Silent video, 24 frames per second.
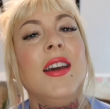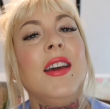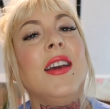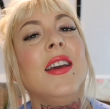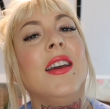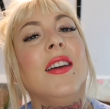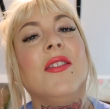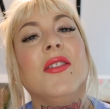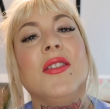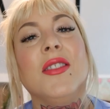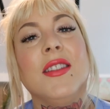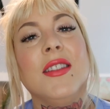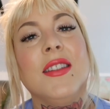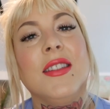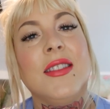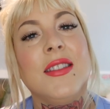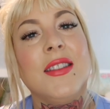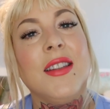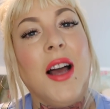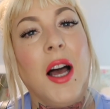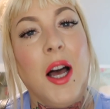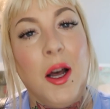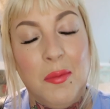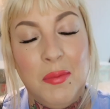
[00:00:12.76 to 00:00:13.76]
It
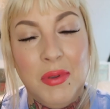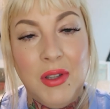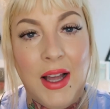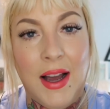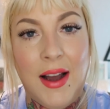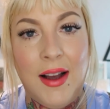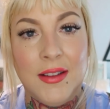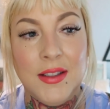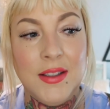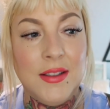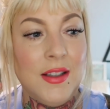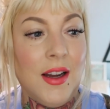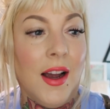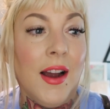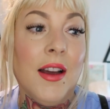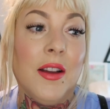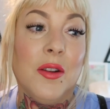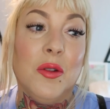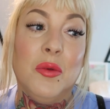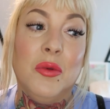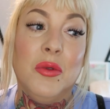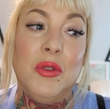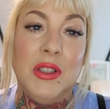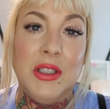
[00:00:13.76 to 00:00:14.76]
was a blast. I had
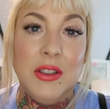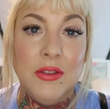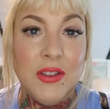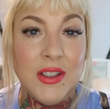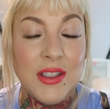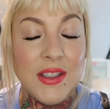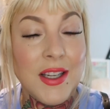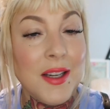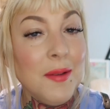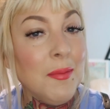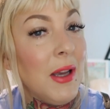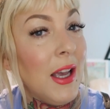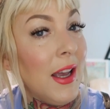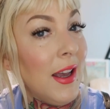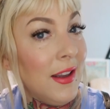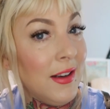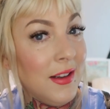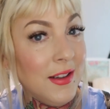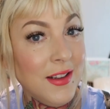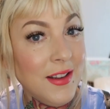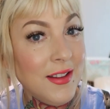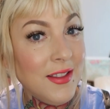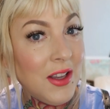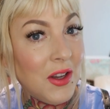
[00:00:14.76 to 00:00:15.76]
a really fun time
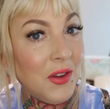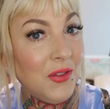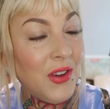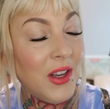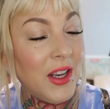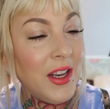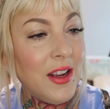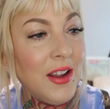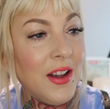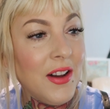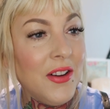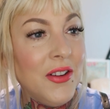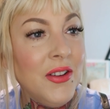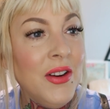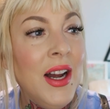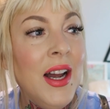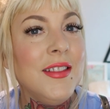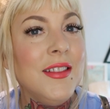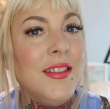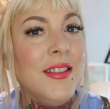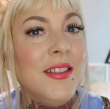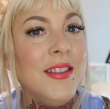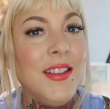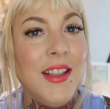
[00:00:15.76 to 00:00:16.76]
editing that video.
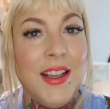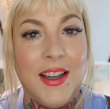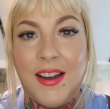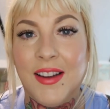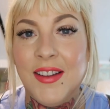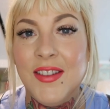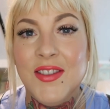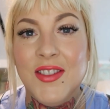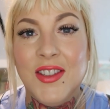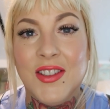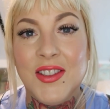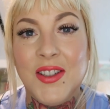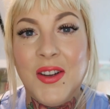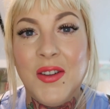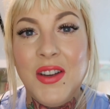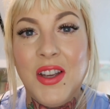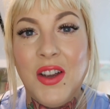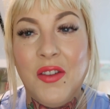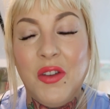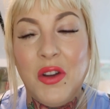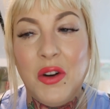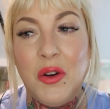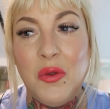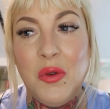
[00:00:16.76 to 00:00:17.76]
Yeah, just go
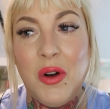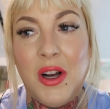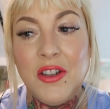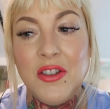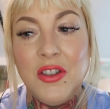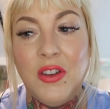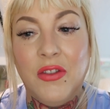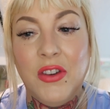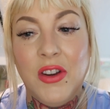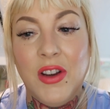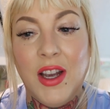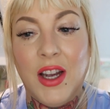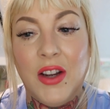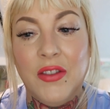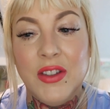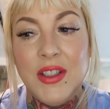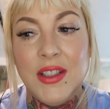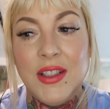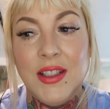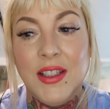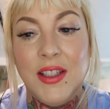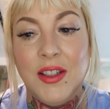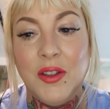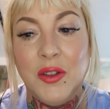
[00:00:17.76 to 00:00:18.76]
give it a watch if you haven't
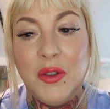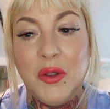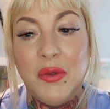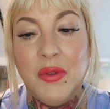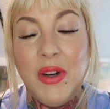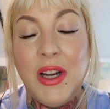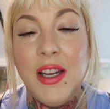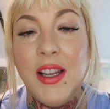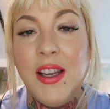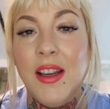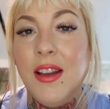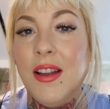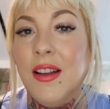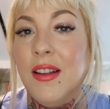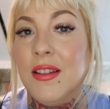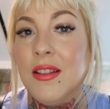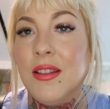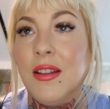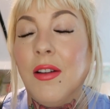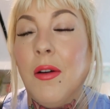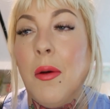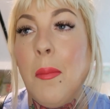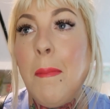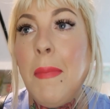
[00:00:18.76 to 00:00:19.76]
seen it already.
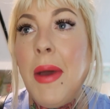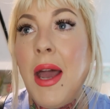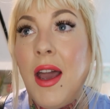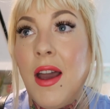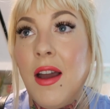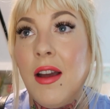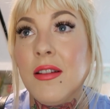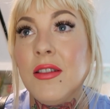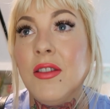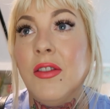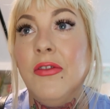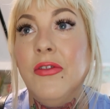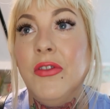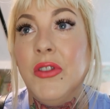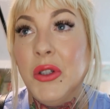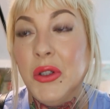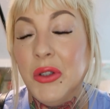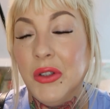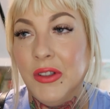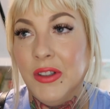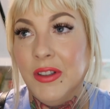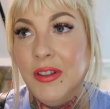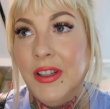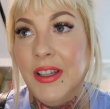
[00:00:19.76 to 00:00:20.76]
It's packed
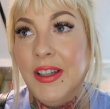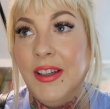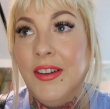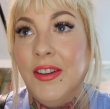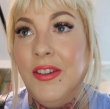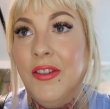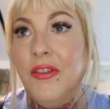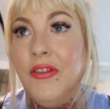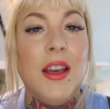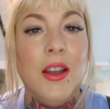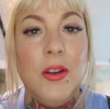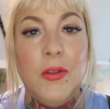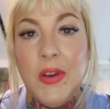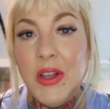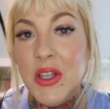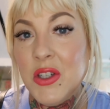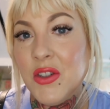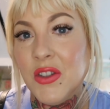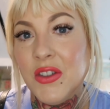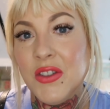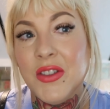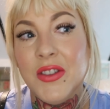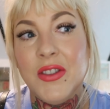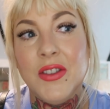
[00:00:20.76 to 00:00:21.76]
full of
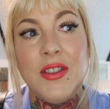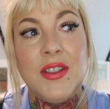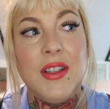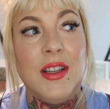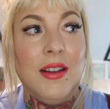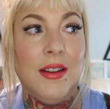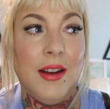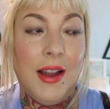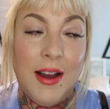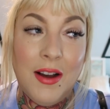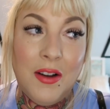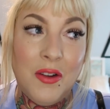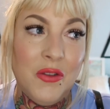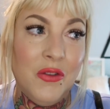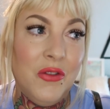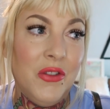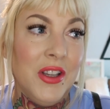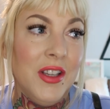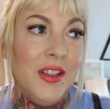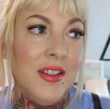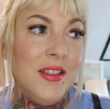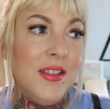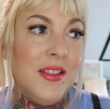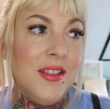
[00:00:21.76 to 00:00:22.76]
adventures and
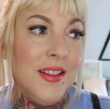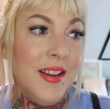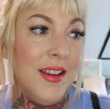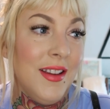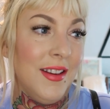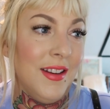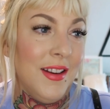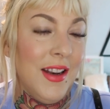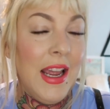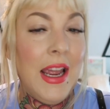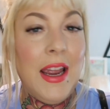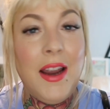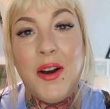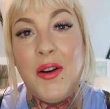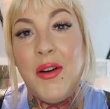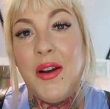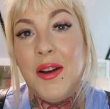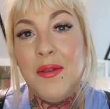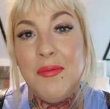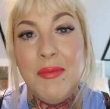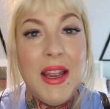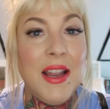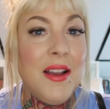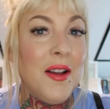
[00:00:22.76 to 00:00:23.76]
outfits and hair
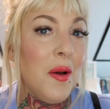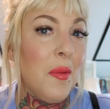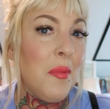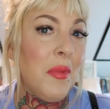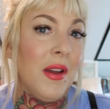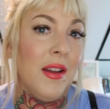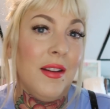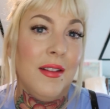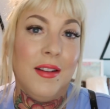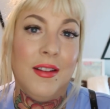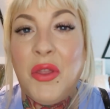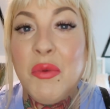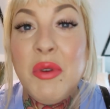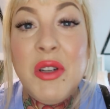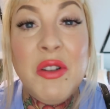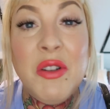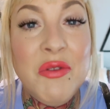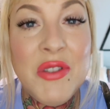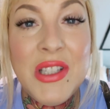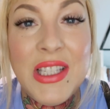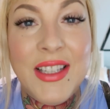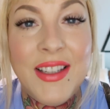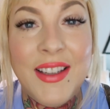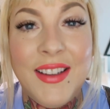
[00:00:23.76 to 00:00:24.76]
and makeup and
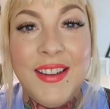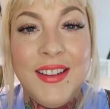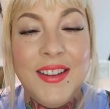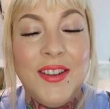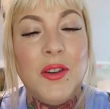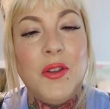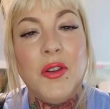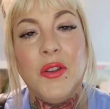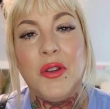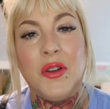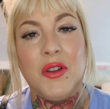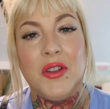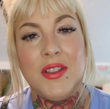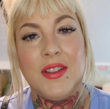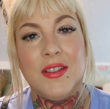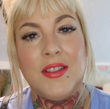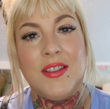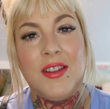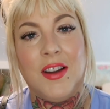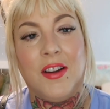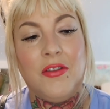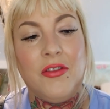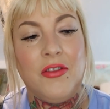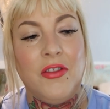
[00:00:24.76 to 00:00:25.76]
thrifting, all the good
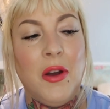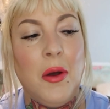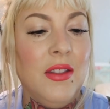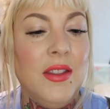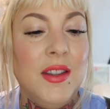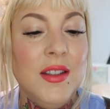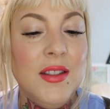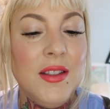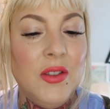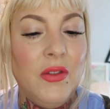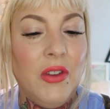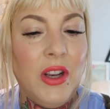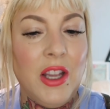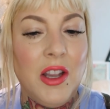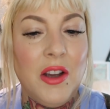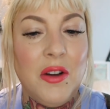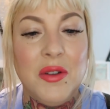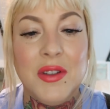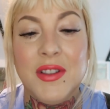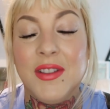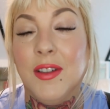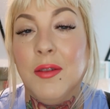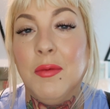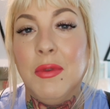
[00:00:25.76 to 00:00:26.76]
stuff. This video
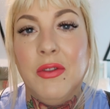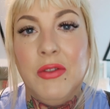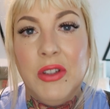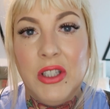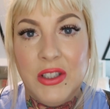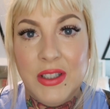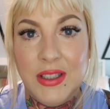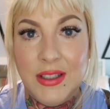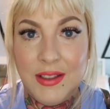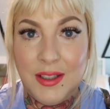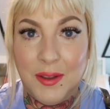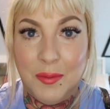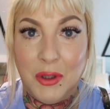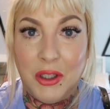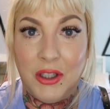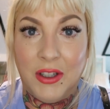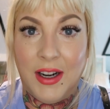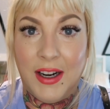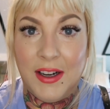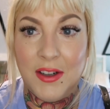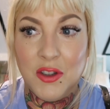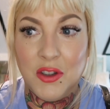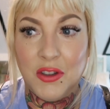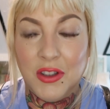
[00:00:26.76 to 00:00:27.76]
is going to be very similar
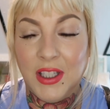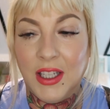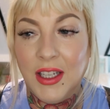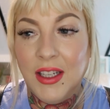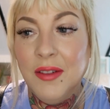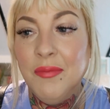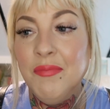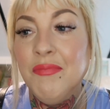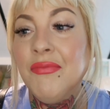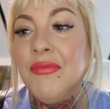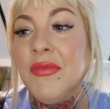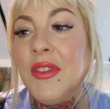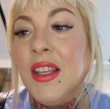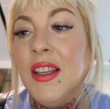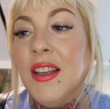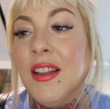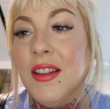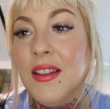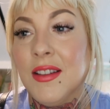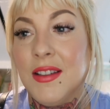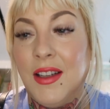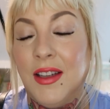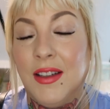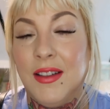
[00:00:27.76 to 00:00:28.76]
actually in
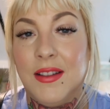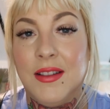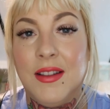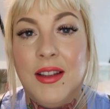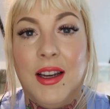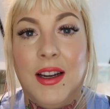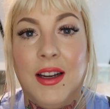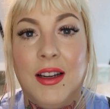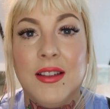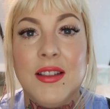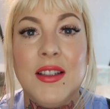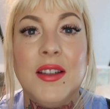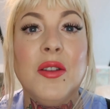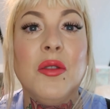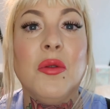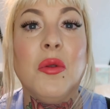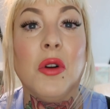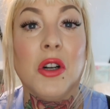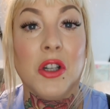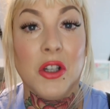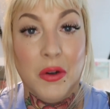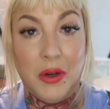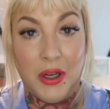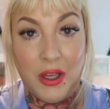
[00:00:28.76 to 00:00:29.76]
the sense that
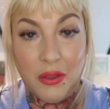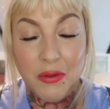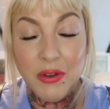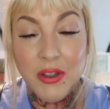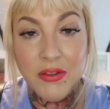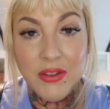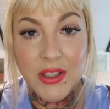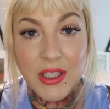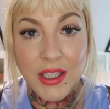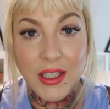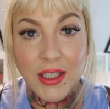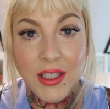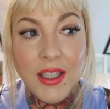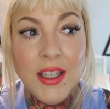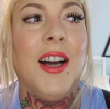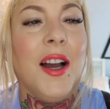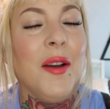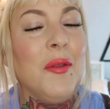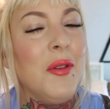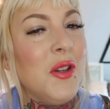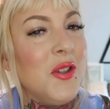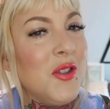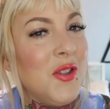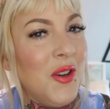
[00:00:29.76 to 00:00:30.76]
we're going thrifting, I'm
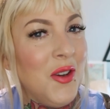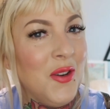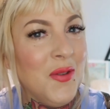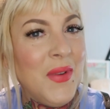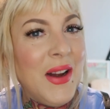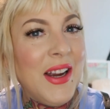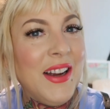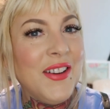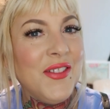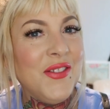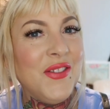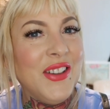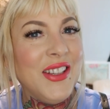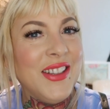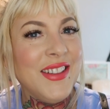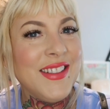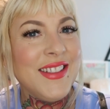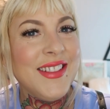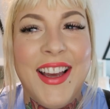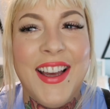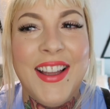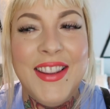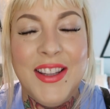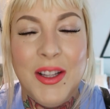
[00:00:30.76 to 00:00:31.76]
gonna show you my
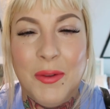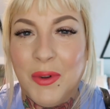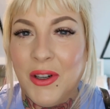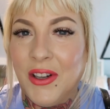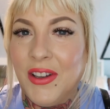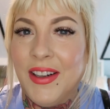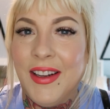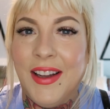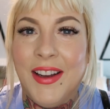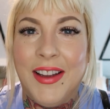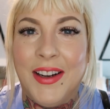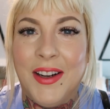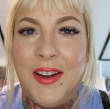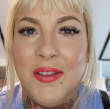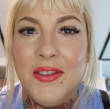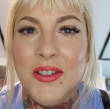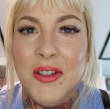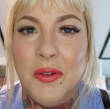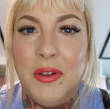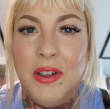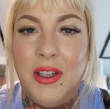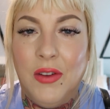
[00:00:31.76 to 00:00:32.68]
outfit, and then we're gonna head off to an